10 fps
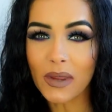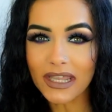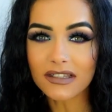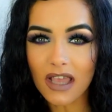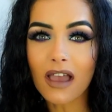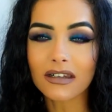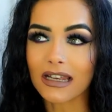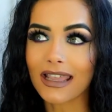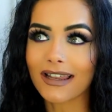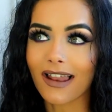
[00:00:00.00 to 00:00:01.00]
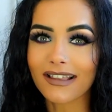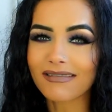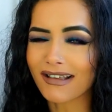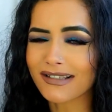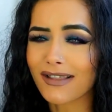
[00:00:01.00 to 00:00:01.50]
internally. Like,
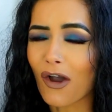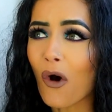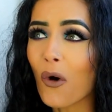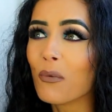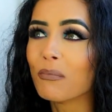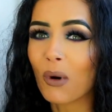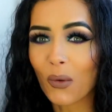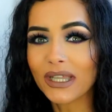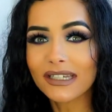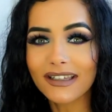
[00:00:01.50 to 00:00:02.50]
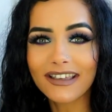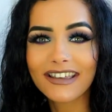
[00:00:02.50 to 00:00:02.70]
that's the whole point,